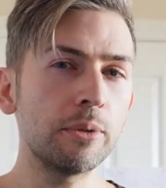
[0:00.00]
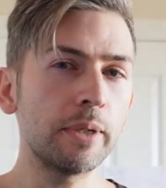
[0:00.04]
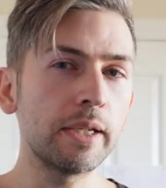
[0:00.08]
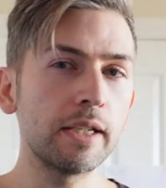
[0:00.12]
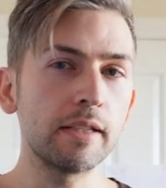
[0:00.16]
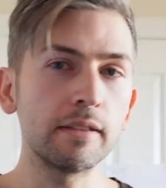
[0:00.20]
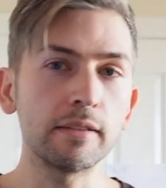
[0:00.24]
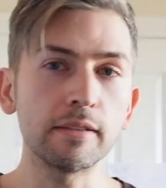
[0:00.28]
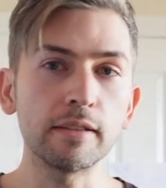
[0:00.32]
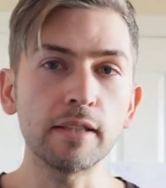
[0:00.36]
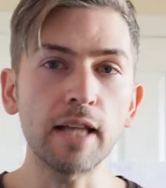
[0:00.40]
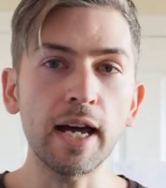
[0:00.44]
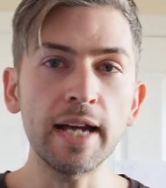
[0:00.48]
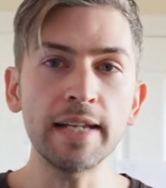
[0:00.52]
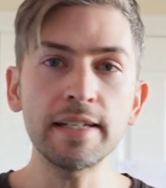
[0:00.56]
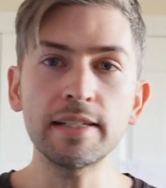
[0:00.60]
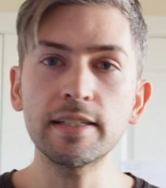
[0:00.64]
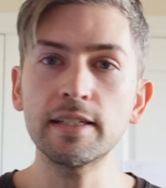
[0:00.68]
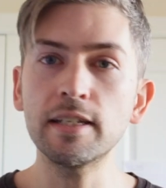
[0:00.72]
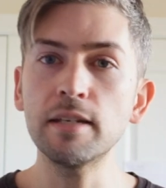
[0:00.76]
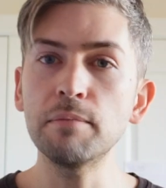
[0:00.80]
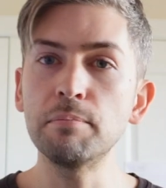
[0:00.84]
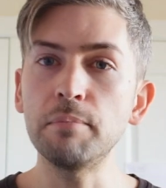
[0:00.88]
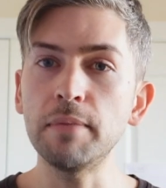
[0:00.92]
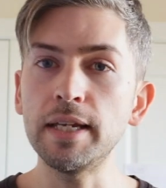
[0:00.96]
doing light
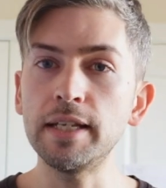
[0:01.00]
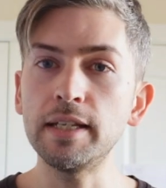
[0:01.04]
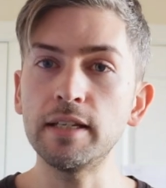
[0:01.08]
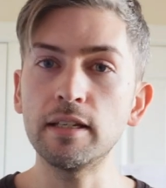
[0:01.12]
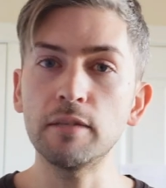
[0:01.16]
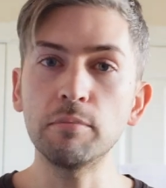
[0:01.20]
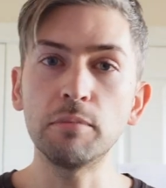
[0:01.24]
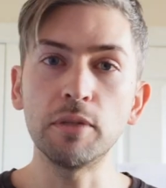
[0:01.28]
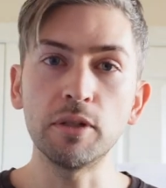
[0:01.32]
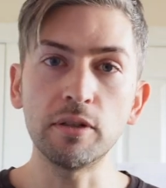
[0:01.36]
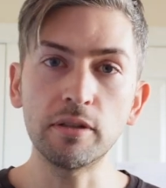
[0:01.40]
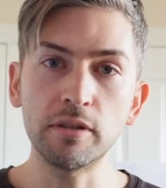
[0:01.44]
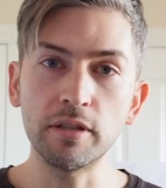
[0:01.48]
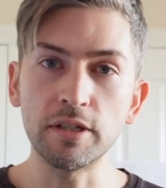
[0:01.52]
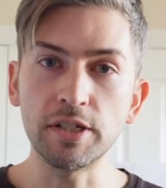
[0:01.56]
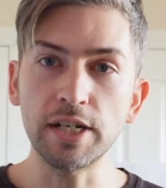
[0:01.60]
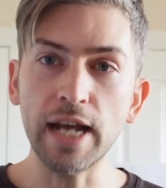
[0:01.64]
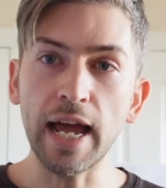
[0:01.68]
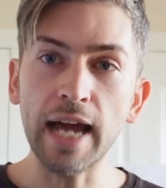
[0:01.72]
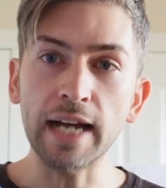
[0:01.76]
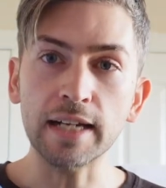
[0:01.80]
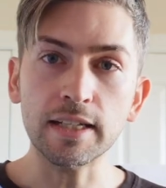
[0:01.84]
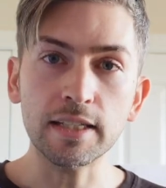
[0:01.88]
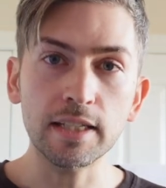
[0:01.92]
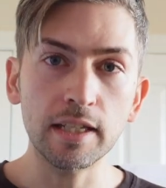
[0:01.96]
to medium usage
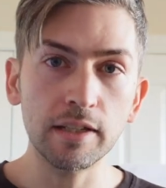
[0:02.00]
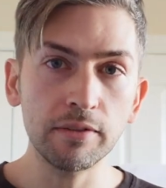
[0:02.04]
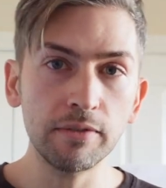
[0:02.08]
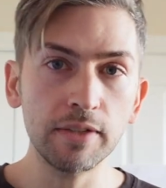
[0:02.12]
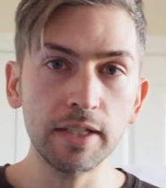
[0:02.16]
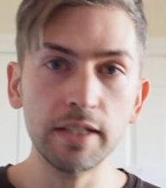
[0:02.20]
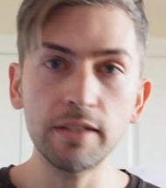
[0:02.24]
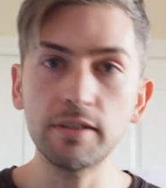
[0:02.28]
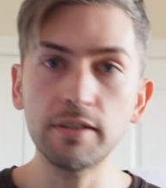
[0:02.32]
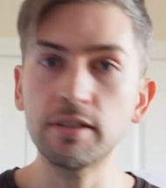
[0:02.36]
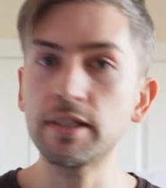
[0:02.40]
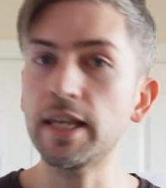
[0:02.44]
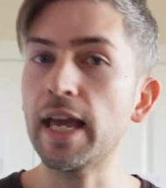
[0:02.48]
activities,